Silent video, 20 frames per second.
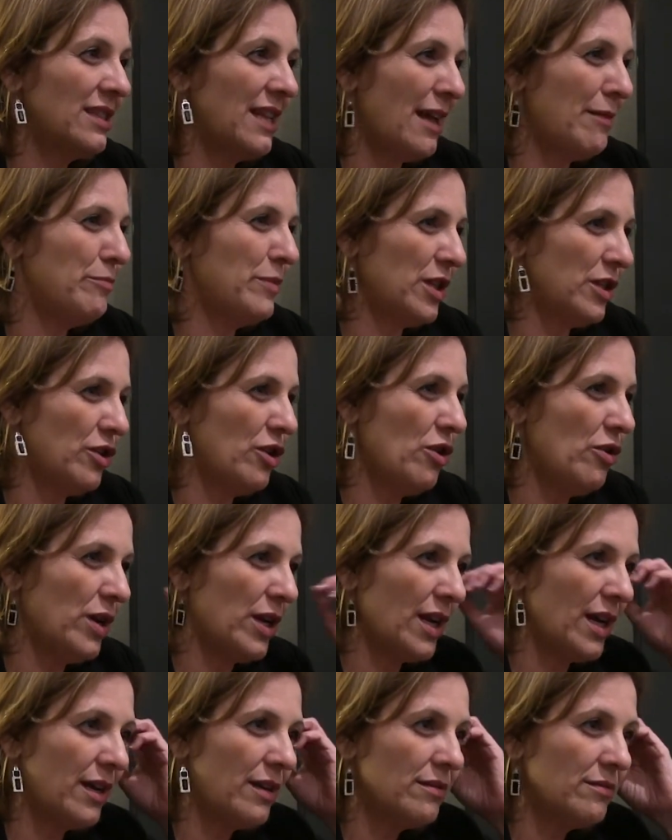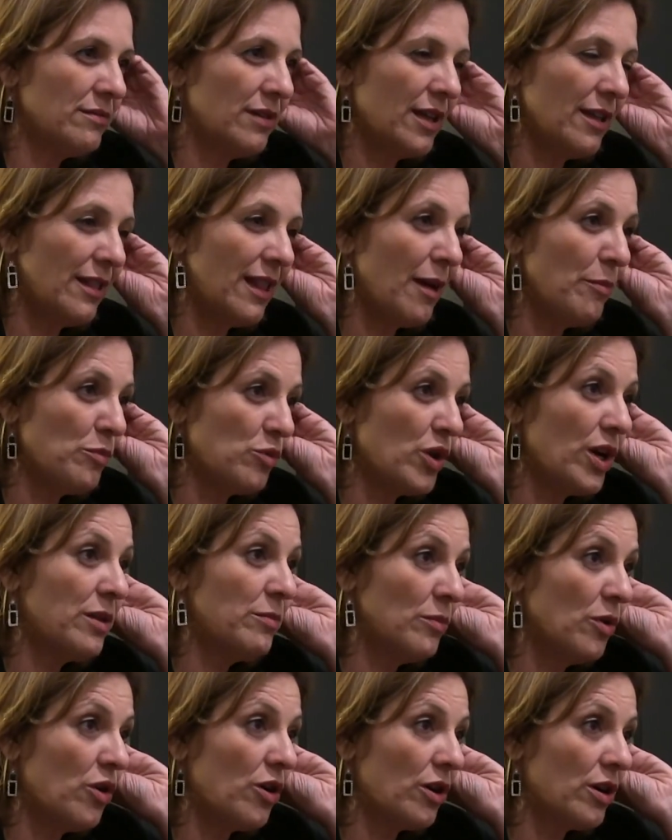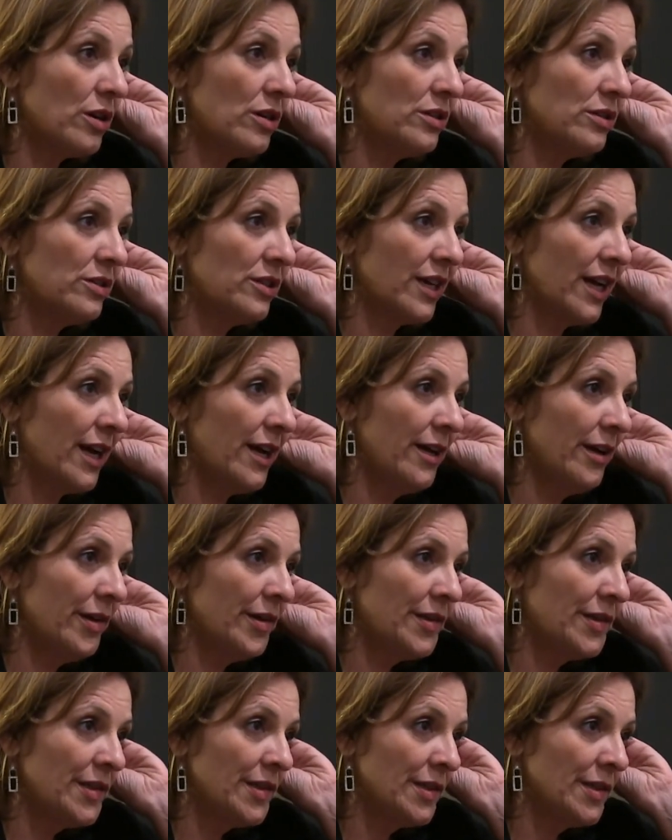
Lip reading: let me know and I elaborate more. Okay?